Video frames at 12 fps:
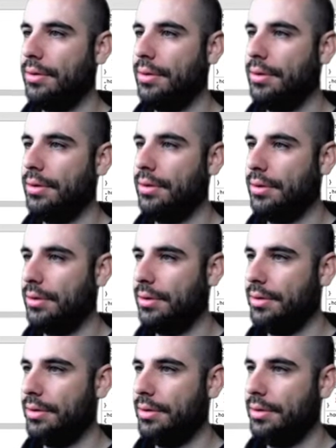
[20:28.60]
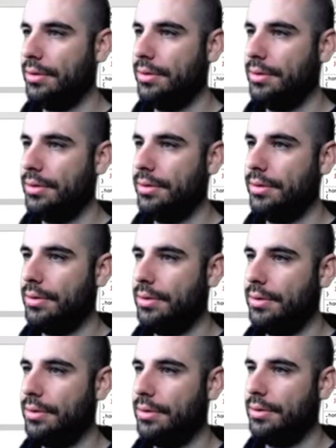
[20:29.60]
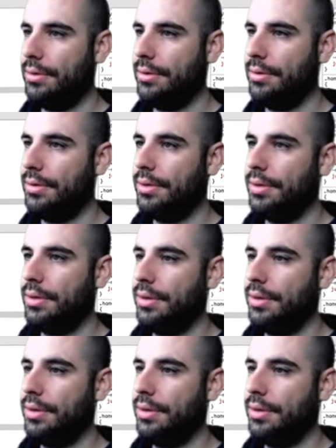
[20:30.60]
[no speech]